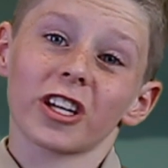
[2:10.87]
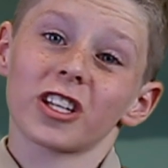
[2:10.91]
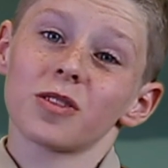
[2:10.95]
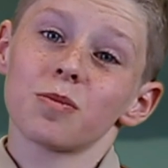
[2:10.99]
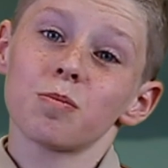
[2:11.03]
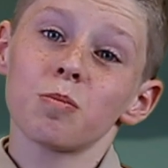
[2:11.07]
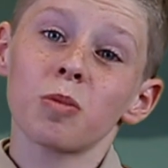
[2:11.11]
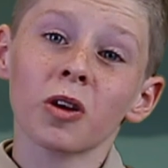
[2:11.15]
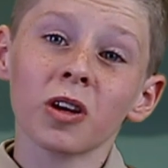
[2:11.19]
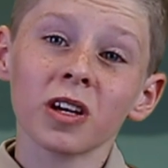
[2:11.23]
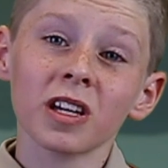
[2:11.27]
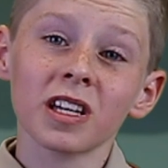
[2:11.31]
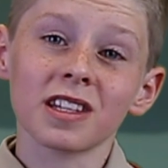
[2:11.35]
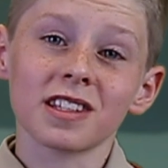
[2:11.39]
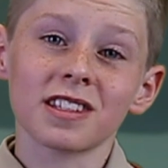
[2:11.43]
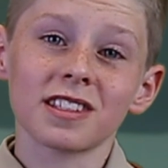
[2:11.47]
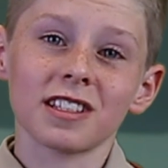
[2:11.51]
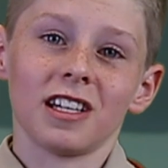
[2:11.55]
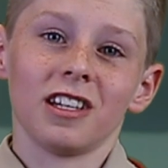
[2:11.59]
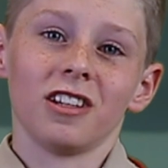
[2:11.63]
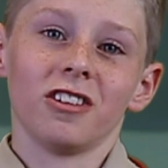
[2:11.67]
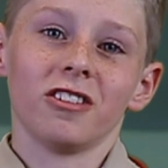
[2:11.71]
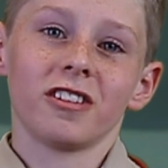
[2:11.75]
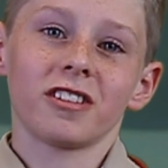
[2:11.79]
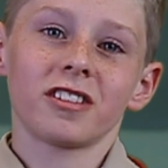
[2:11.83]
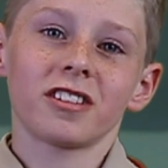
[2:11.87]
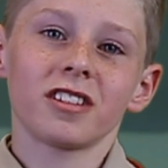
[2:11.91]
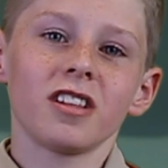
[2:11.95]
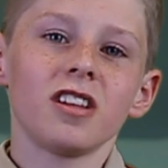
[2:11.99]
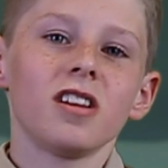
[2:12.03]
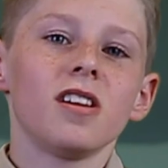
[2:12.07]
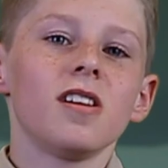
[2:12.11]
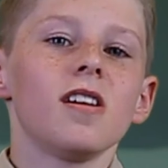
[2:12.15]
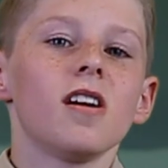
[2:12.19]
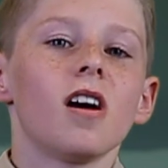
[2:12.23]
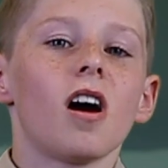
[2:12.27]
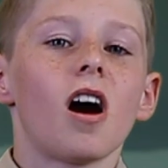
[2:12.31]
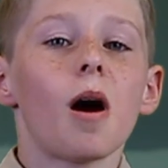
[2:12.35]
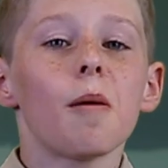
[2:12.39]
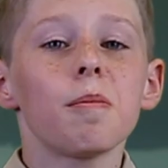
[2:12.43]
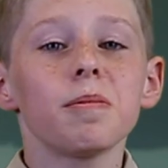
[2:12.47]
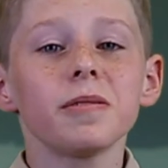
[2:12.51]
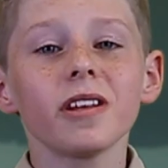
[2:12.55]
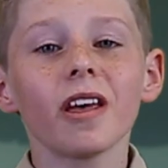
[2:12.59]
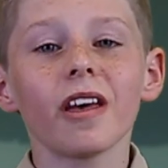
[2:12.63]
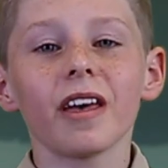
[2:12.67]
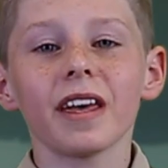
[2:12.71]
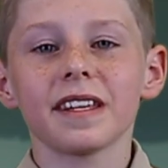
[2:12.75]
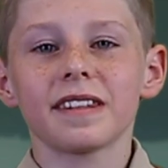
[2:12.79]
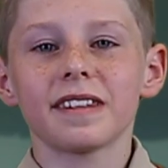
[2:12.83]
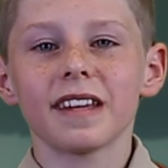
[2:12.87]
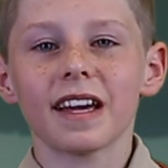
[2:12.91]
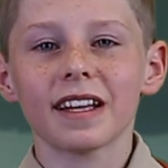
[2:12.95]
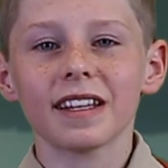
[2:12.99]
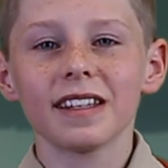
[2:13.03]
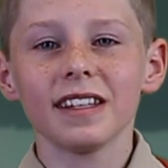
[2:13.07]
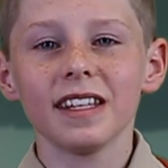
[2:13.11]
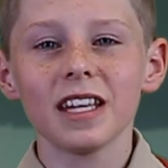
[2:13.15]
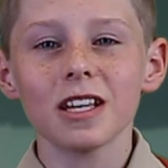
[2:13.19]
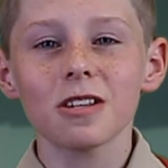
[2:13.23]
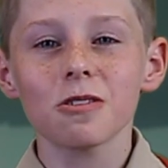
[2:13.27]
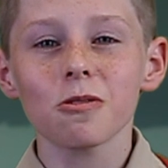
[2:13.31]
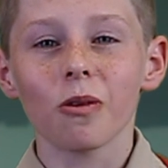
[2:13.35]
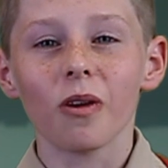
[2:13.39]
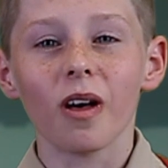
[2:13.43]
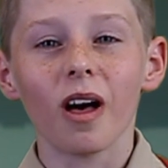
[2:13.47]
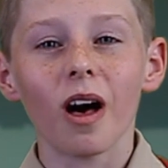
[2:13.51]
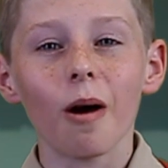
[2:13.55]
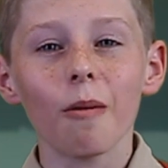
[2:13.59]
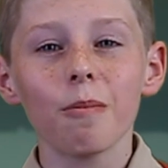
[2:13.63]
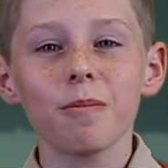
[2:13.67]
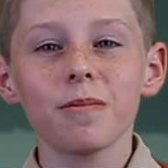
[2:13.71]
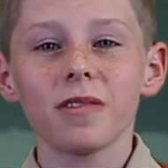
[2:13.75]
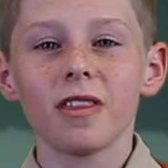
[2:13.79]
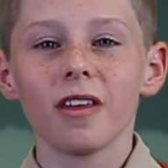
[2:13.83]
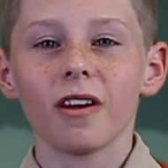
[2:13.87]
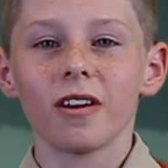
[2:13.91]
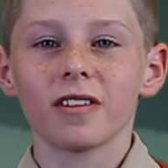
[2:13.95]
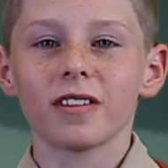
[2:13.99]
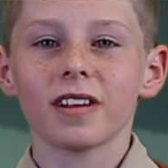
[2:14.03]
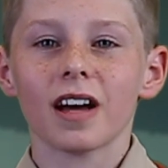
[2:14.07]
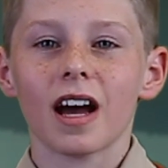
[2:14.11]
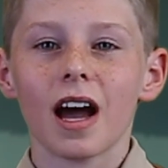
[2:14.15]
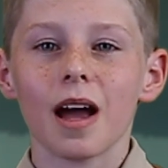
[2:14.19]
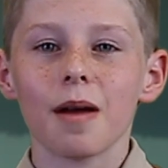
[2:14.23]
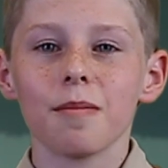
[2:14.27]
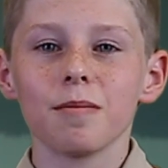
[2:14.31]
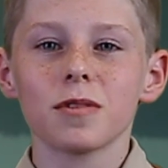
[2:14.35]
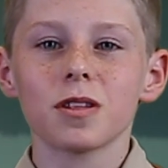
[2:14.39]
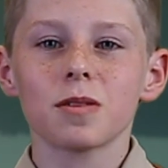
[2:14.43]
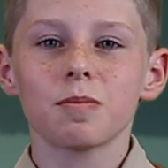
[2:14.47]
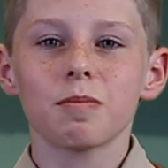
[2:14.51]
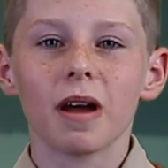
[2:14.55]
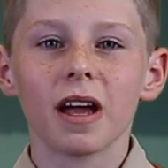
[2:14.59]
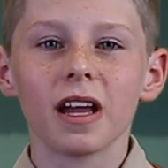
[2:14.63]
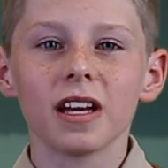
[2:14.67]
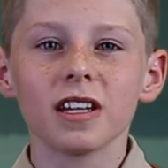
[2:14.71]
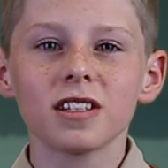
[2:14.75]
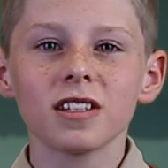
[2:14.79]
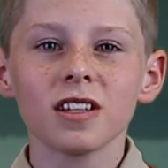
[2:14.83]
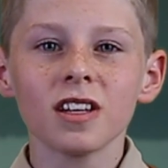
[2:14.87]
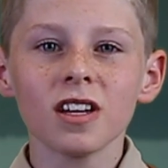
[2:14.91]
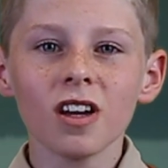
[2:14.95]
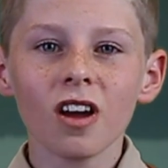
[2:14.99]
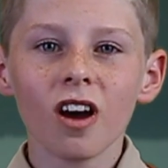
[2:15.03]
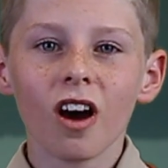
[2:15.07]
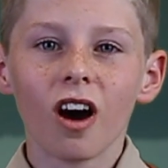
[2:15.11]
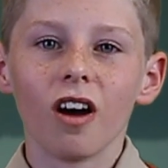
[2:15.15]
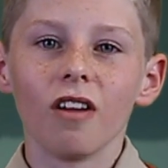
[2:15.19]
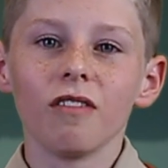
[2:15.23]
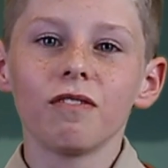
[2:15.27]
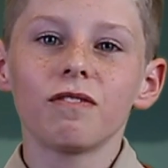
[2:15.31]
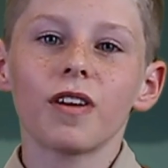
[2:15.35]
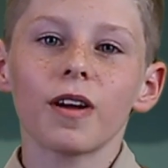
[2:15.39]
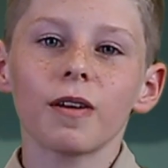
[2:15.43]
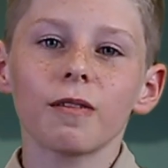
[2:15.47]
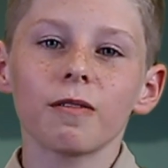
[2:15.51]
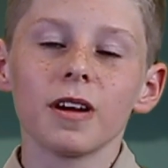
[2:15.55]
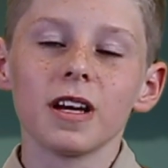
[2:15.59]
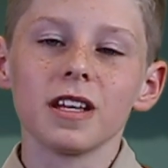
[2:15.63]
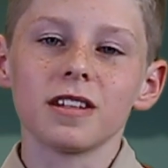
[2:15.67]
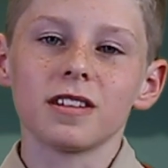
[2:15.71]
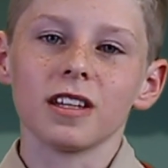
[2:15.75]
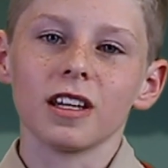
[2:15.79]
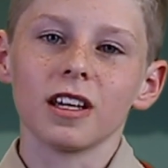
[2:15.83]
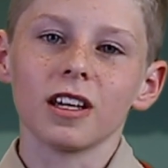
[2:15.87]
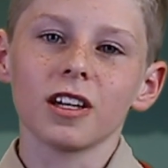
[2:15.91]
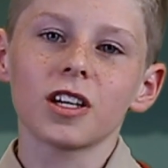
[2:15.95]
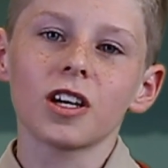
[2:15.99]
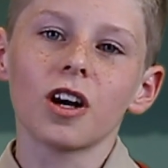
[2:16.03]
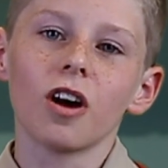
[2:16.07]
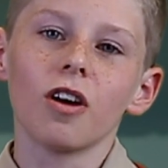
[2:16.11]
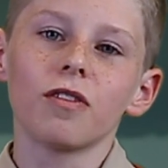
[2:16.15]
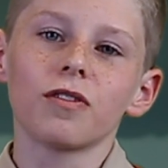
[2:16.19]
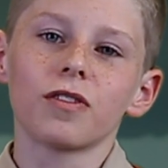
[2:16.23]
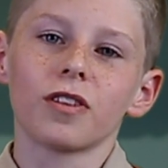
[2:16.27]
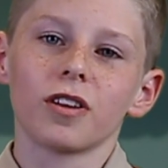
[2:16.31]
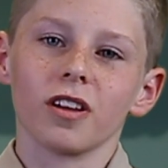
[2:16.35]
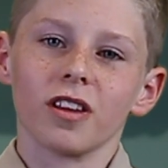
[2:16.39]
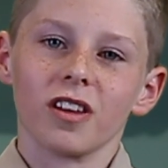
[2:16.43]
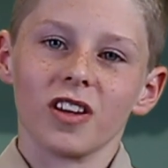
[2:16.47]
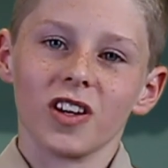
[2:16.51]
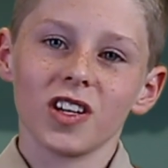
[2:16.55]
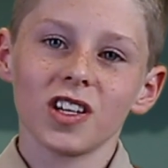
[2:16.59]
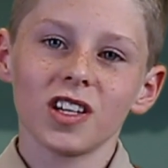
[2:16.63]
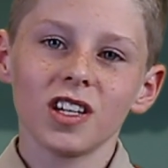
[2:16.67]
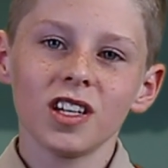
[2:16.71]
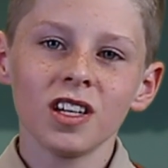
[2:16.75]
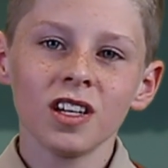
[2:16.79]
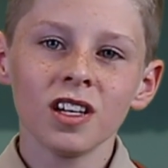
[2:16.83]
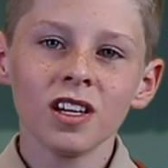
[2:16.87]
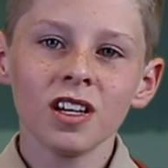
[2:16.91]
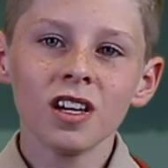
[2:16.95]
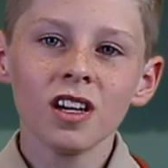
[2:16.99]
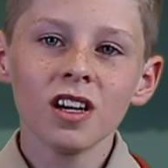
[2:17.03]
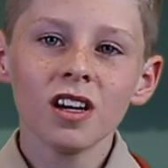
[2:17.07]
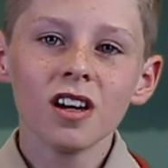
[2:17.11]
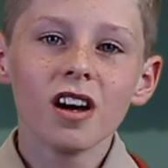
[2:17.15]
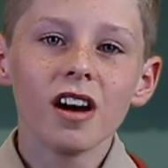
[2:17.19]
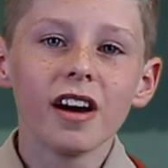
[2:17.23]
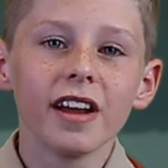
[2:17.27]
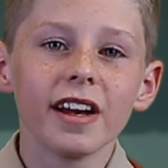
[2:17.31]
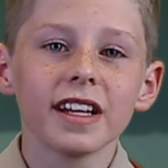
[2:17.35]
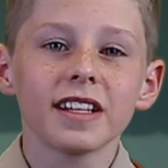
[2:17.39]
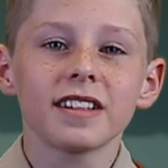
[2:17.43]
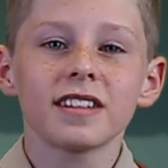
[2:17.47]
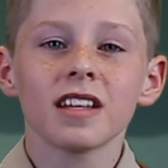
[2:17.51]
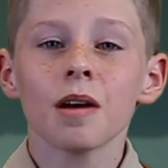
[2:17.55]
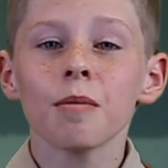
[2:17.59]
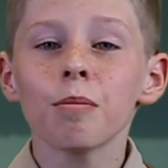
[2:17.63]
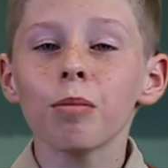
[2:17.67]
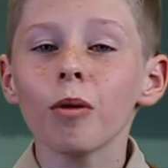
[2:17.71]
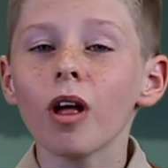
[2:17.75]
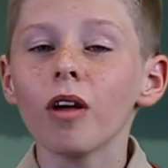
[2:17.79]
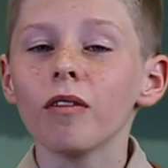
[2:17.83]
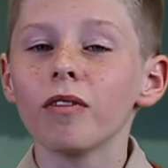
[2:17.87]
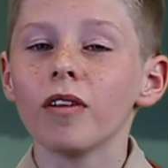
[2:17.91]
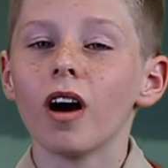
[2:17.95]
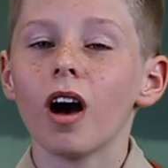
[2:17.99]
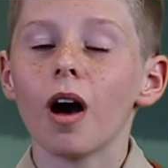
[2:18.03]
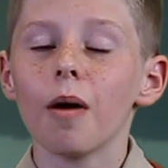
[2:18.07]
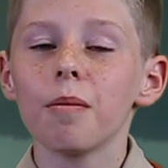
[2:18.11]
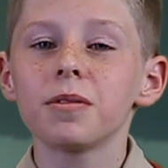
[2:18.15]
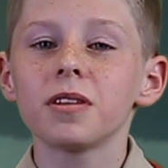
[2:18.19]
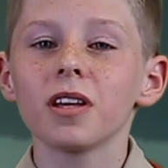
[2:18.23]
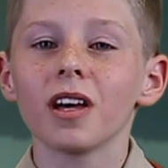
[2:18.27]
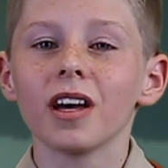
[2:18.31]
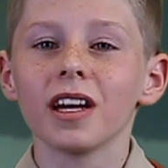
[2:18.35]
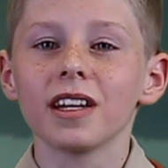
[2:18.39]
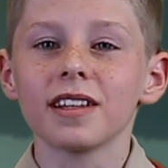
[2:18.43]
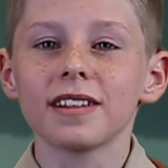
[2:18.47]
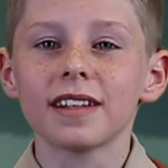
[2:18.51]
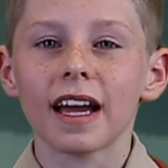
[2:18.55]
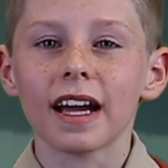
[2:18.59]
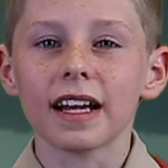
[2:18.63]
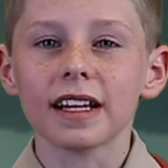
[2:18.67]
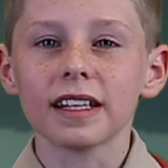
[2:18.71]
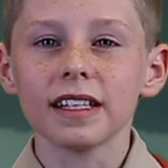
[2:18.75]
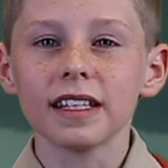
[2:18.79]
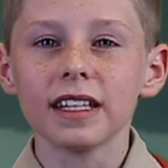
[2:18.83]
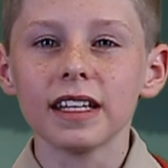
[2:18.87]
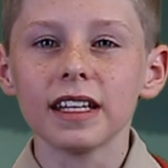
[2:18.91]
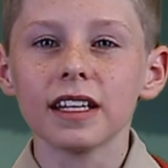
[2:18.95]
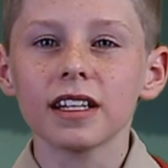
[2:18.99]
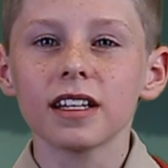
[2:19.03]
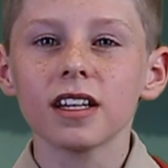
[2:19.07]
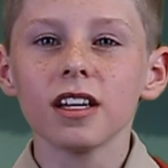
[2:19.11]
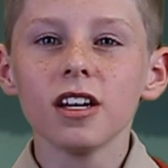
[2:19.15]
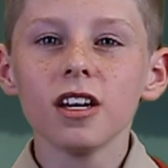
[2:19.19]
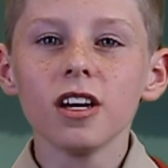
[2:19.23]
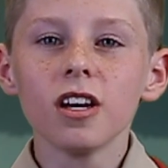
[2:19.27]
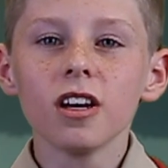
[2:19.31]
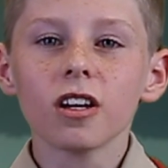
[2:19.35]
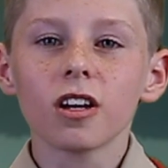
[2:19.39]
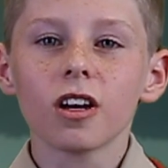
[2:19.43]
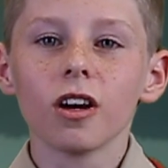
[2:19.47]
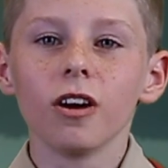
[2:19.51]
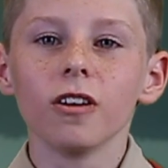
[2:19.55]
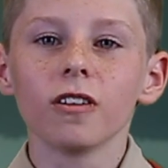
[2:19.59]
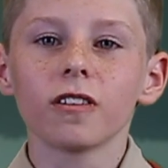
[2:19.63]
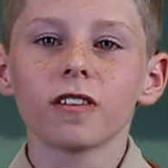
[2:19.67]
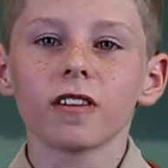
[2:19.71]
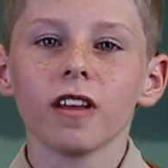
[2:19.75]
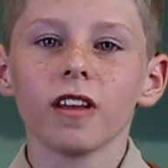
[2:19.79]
experienced sellers, upselling techniques will help their time spent on fundraising go further. An example of an upselling technique goes